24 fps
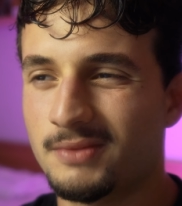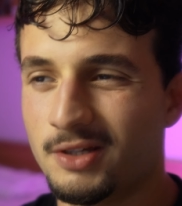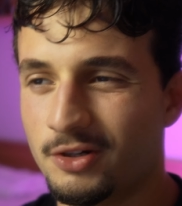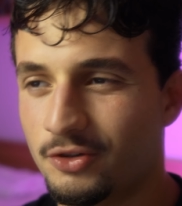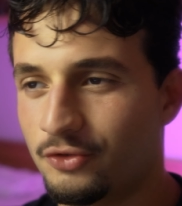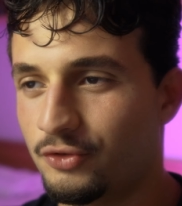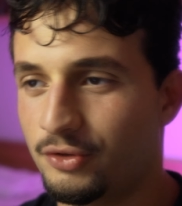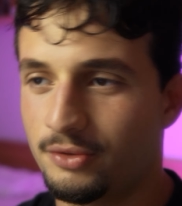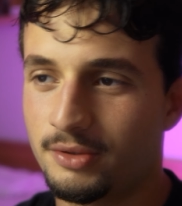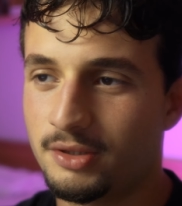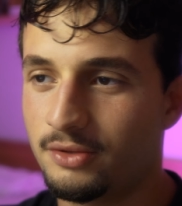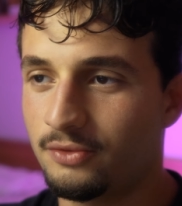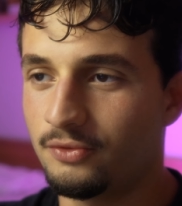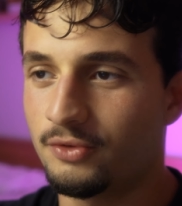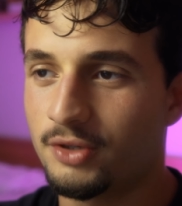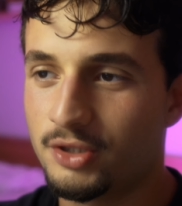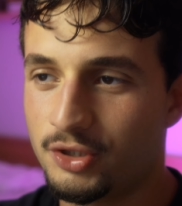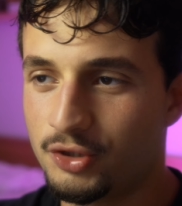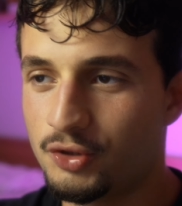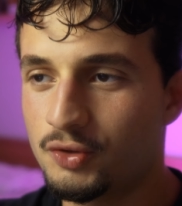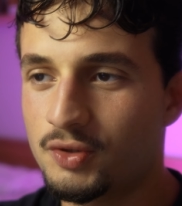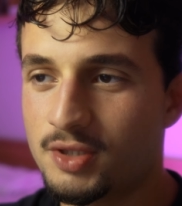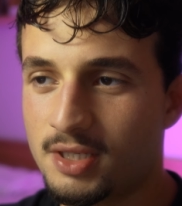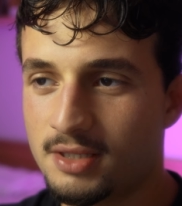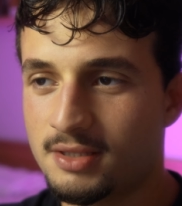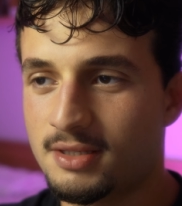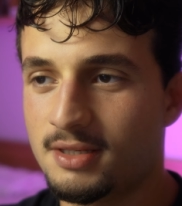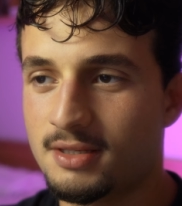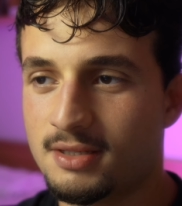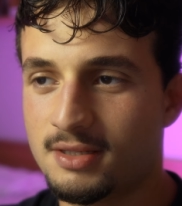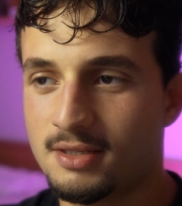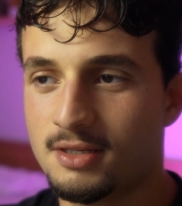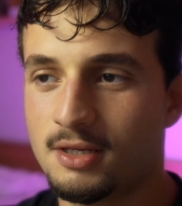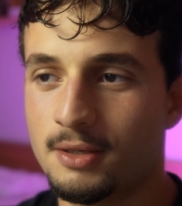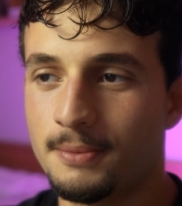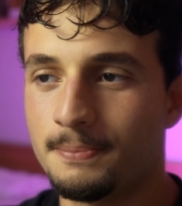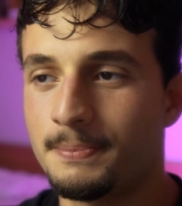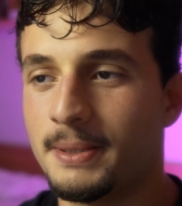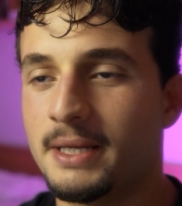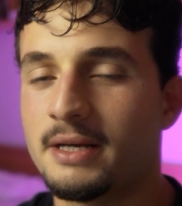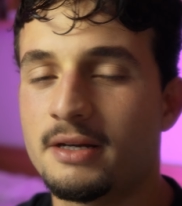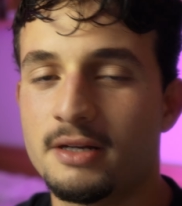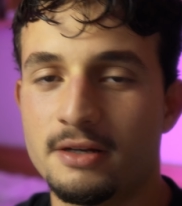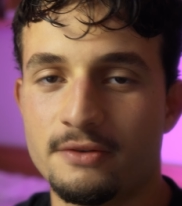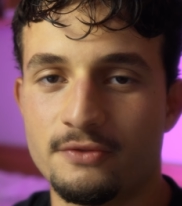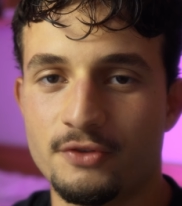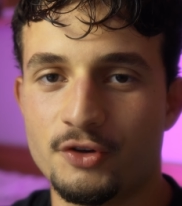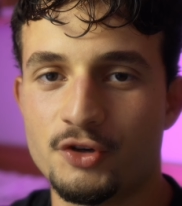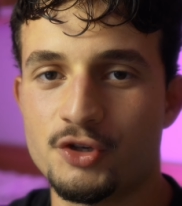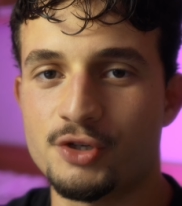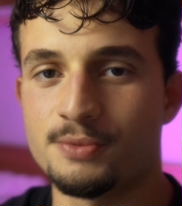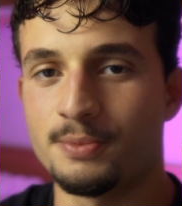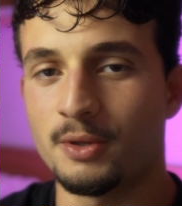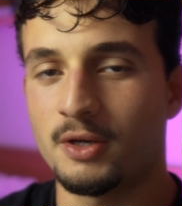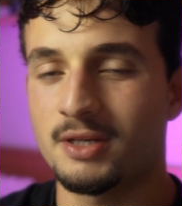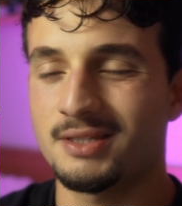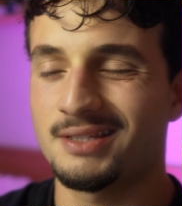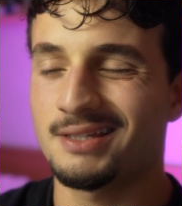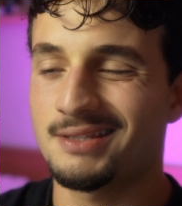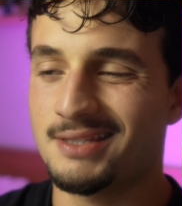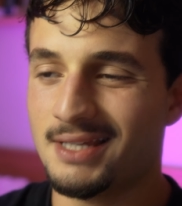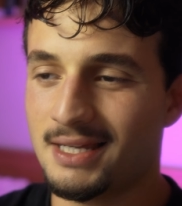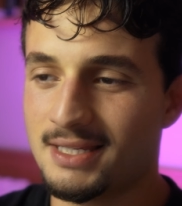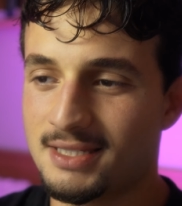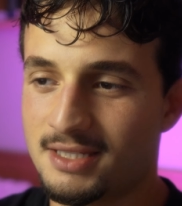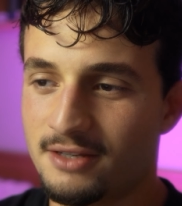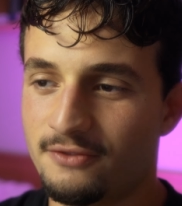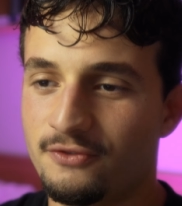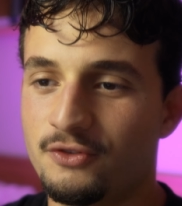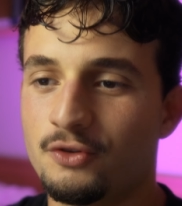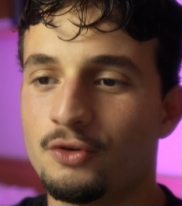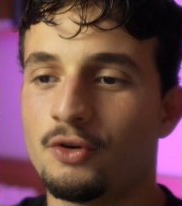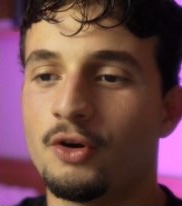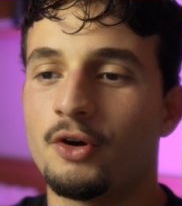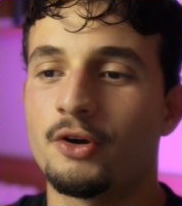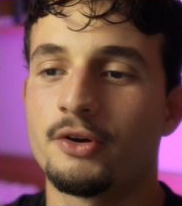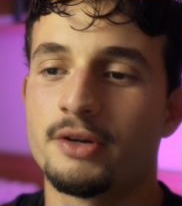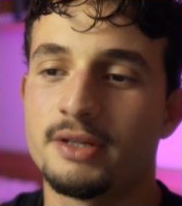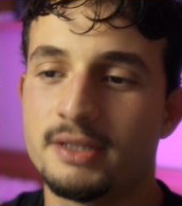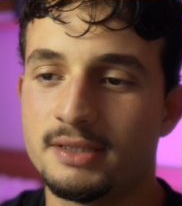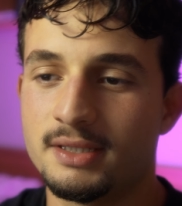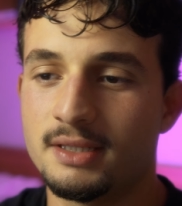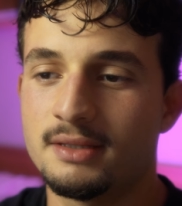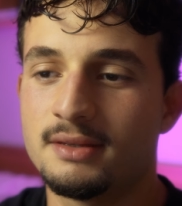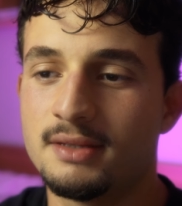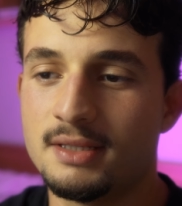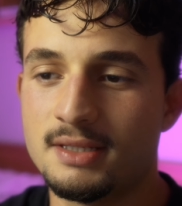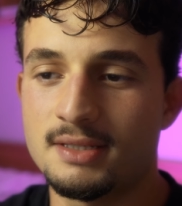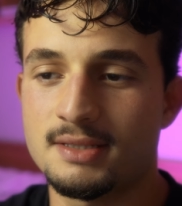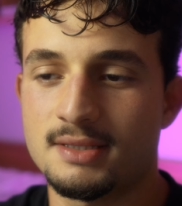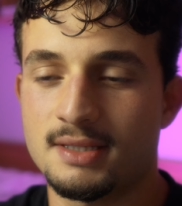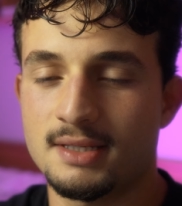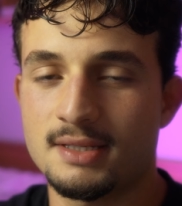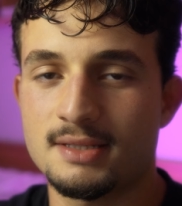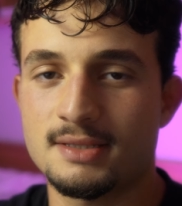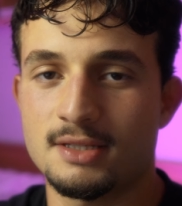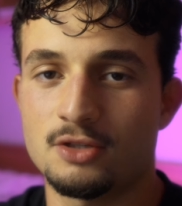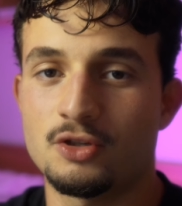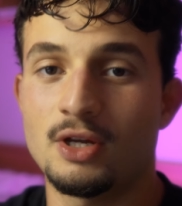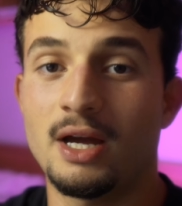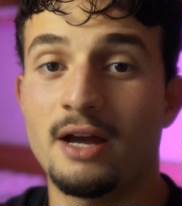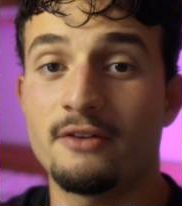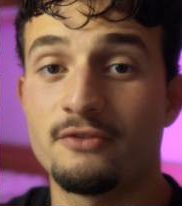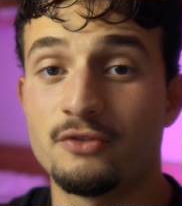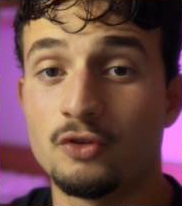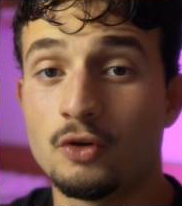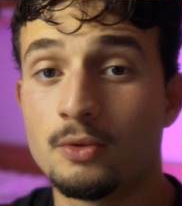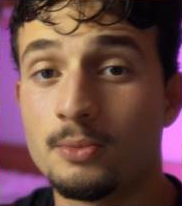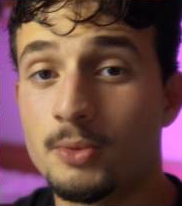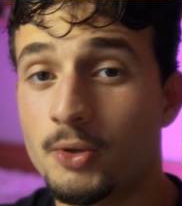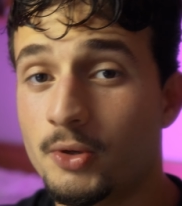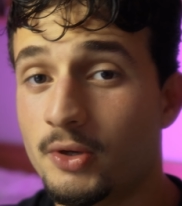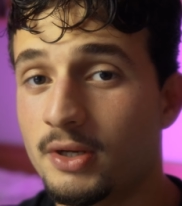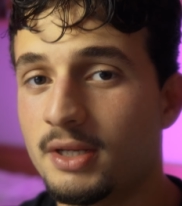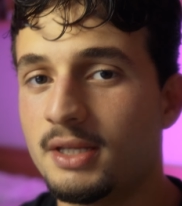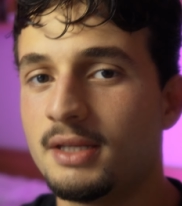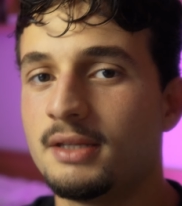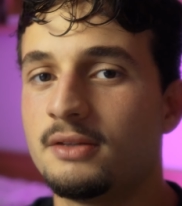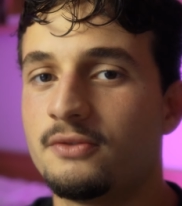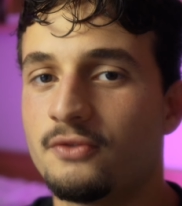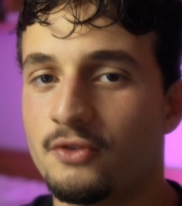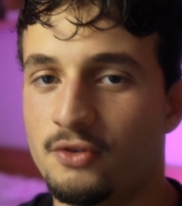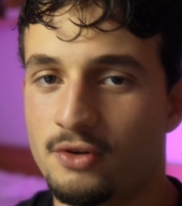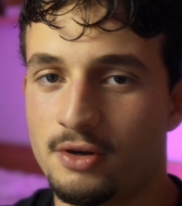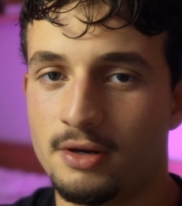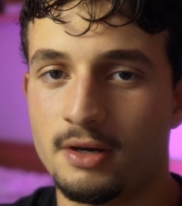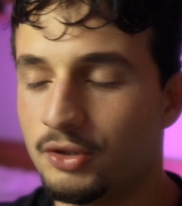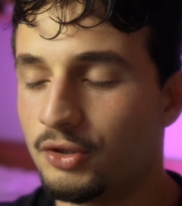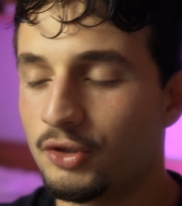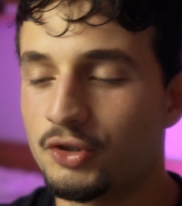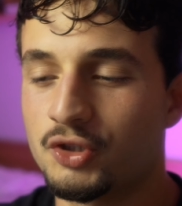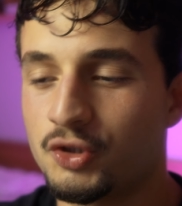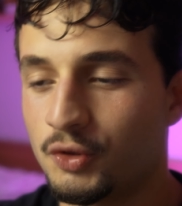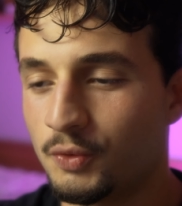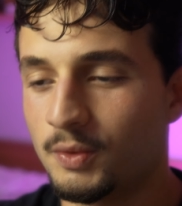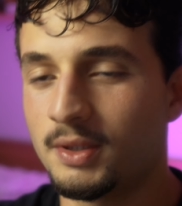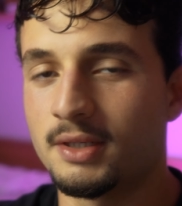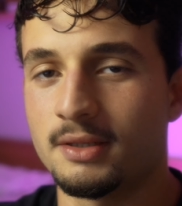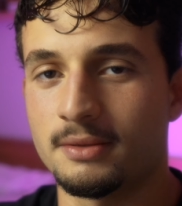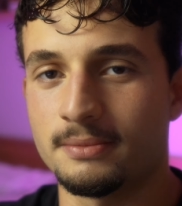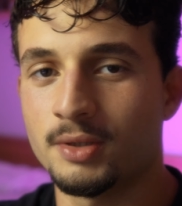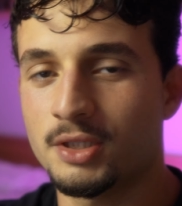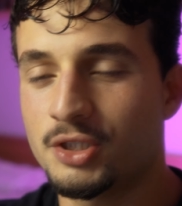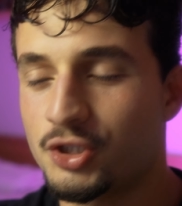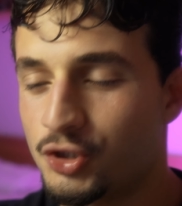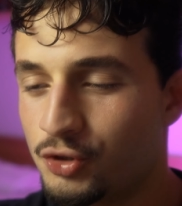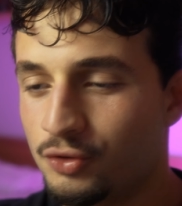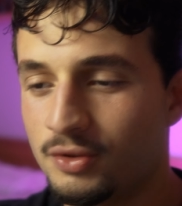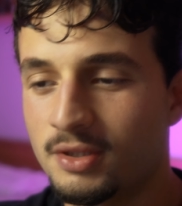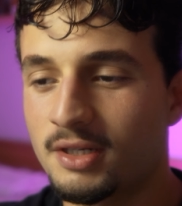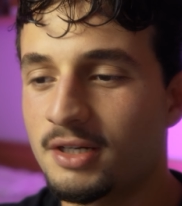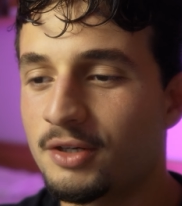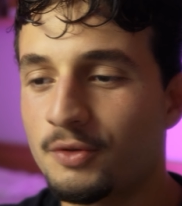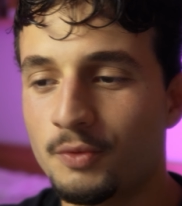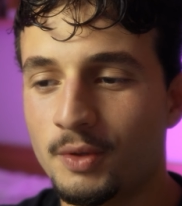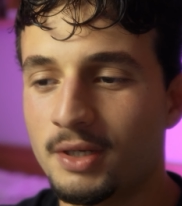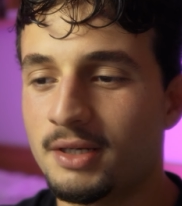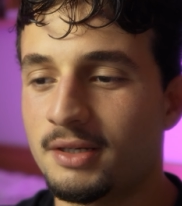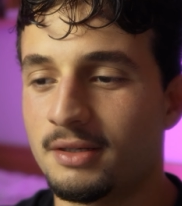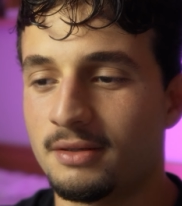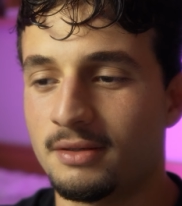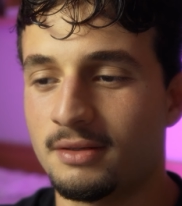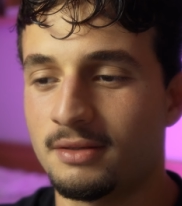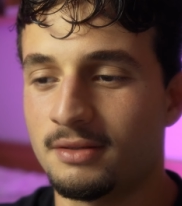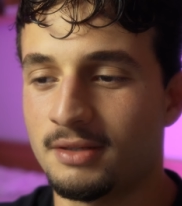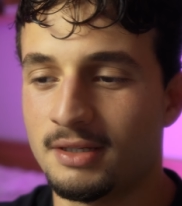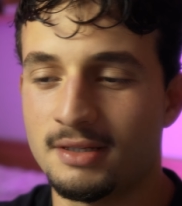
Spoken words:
reduces this competitive urge, because it's as if you already did these things and you have no more need for, you know, to win, but you didn't win.